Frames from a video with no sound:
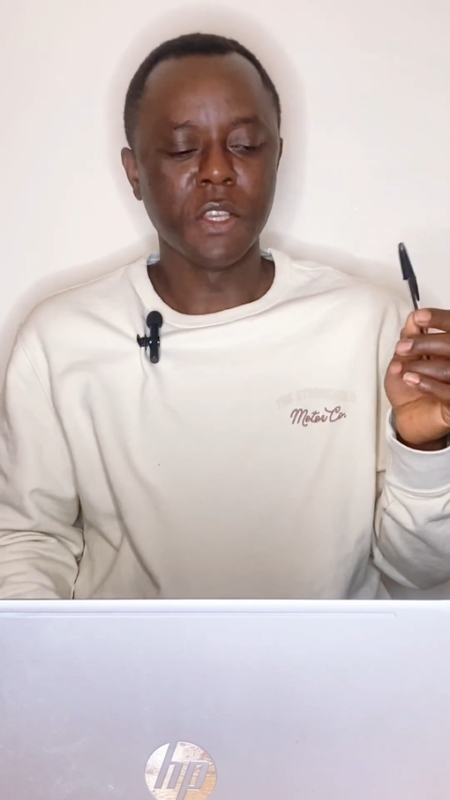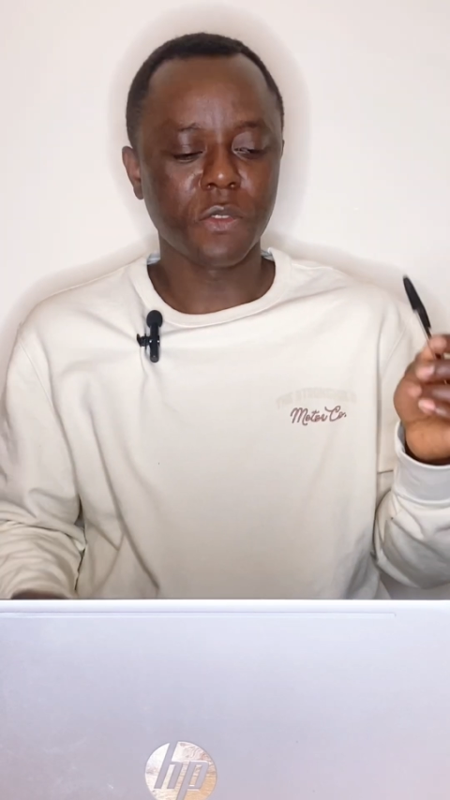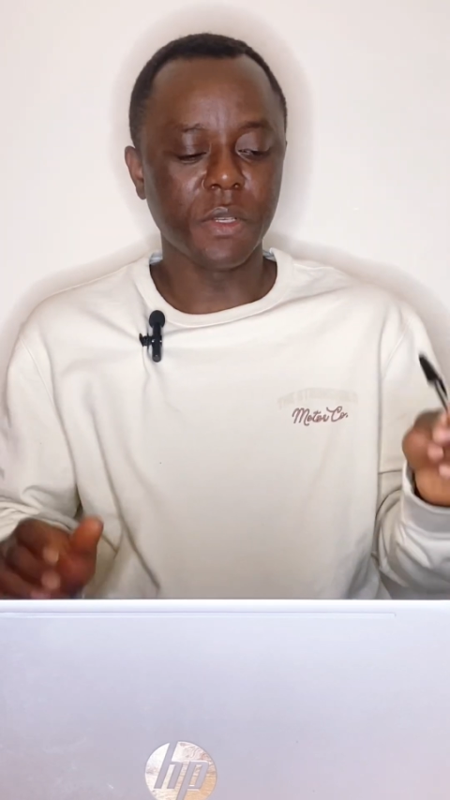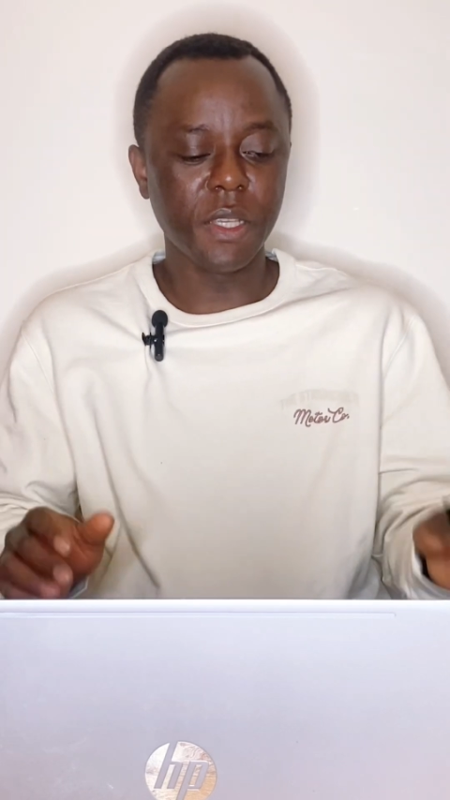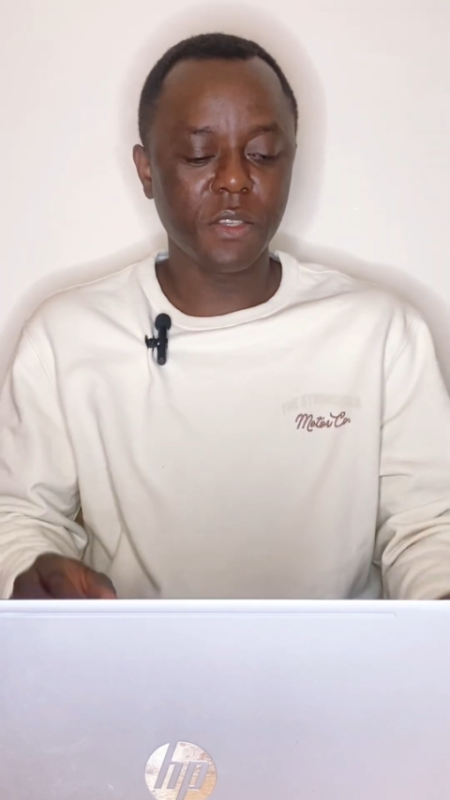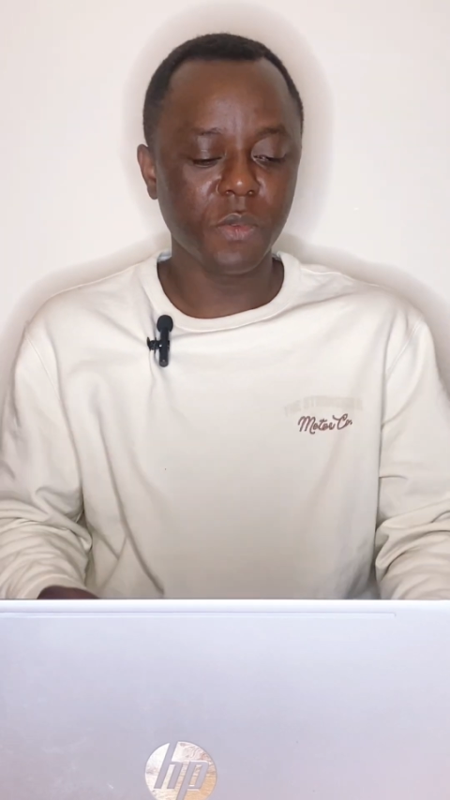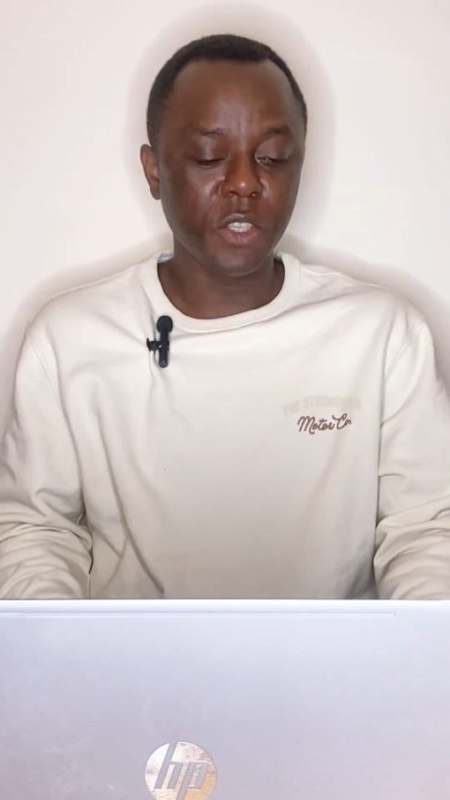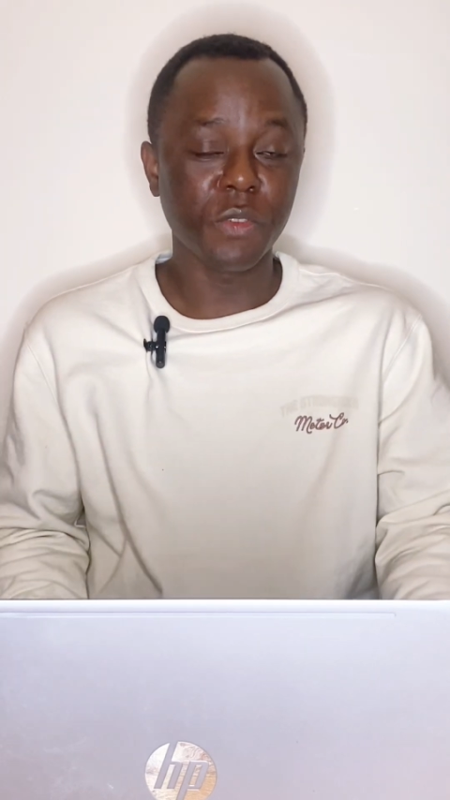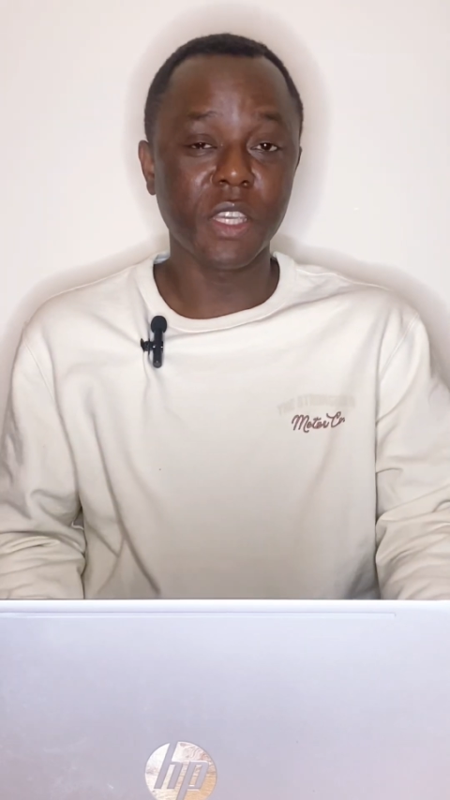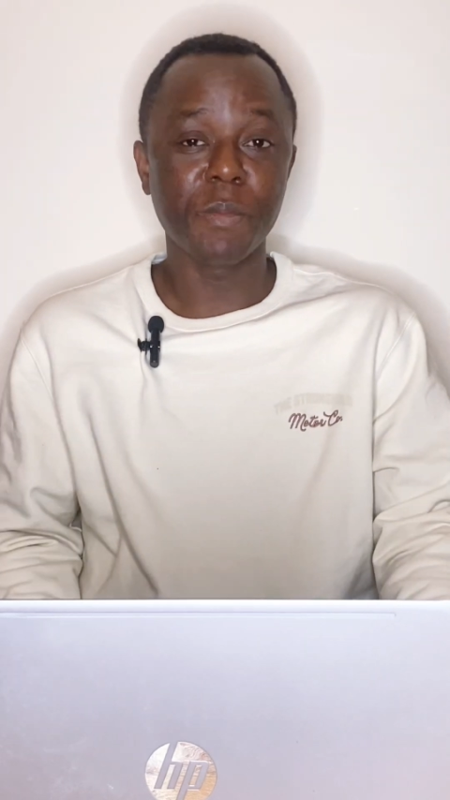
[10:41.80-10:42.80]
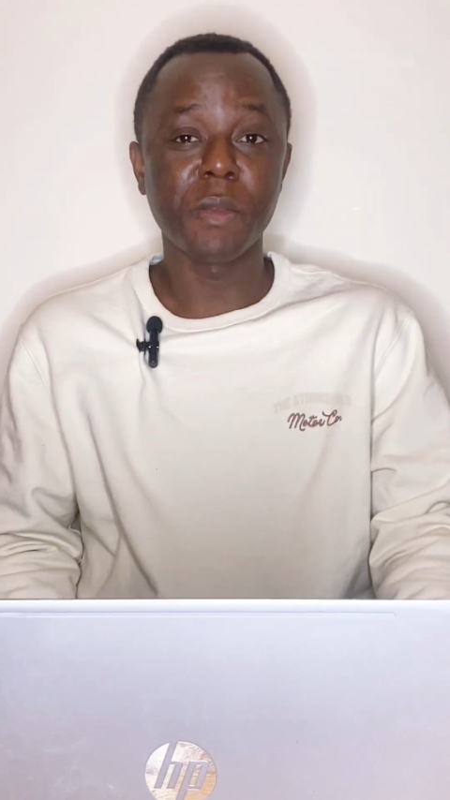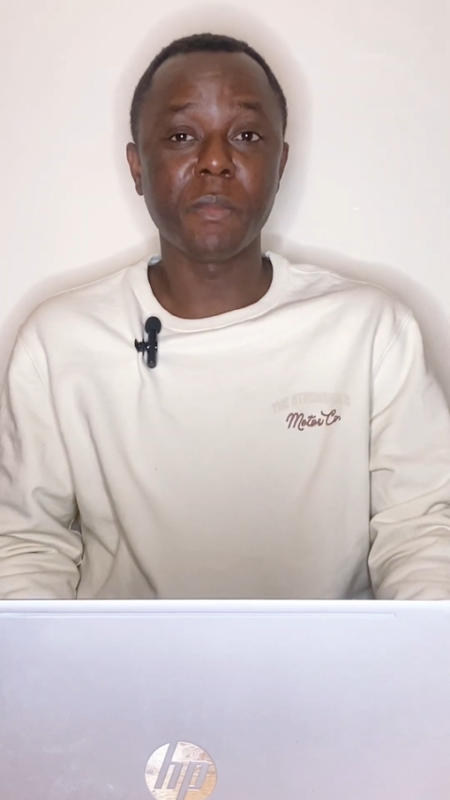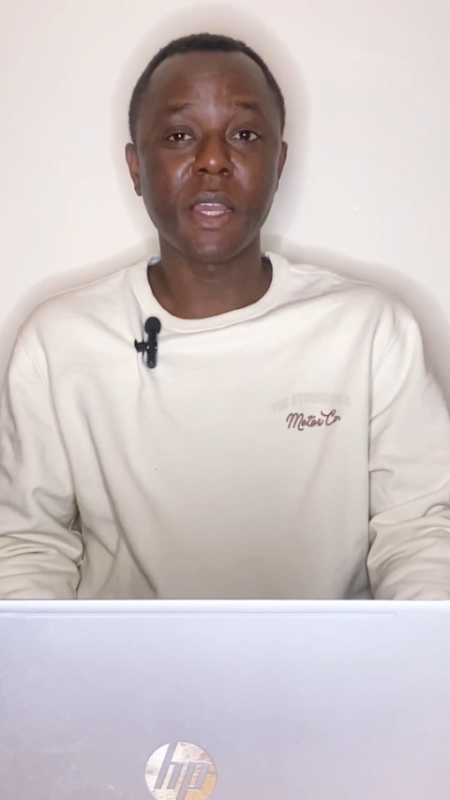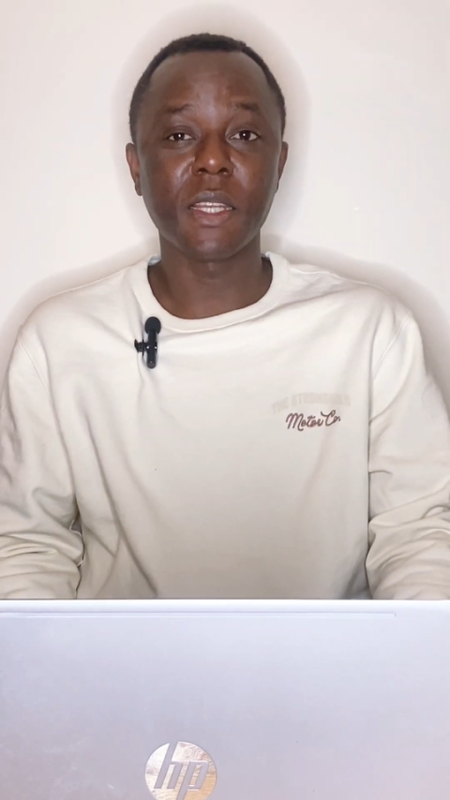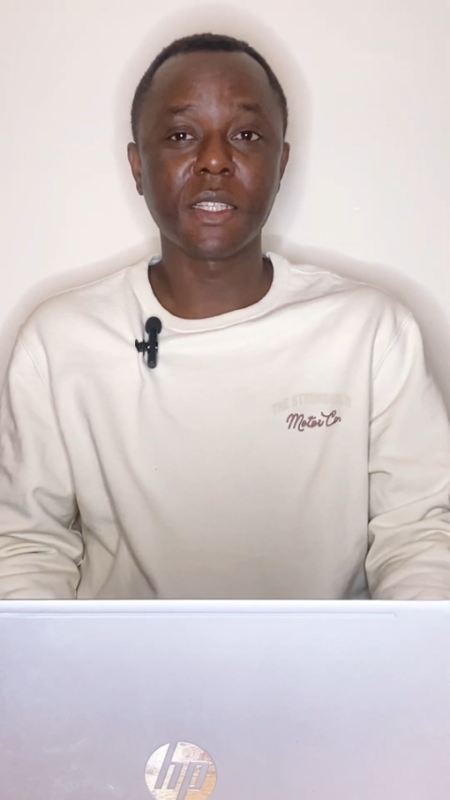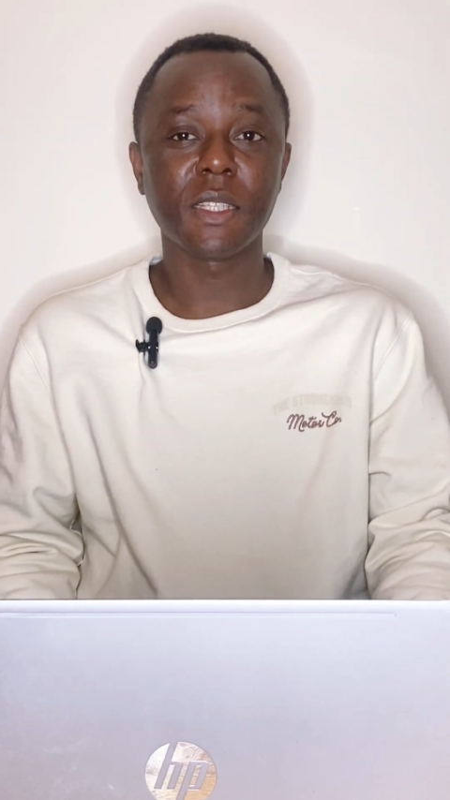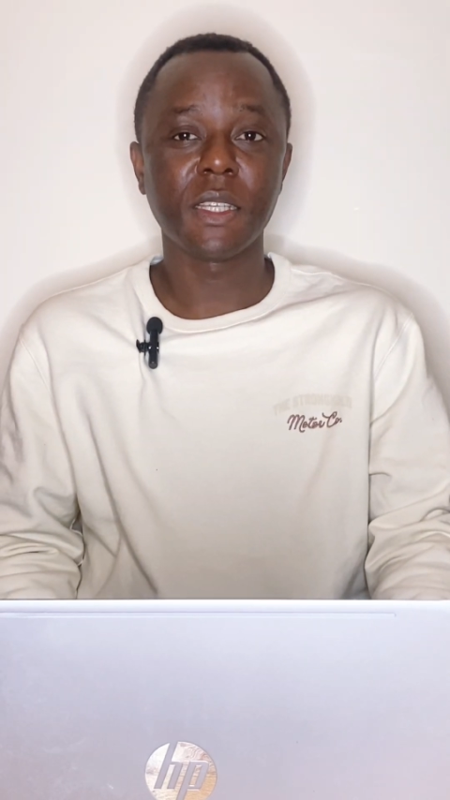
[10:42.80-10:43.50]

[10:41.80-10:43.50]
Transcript: So this we need to keep in mind.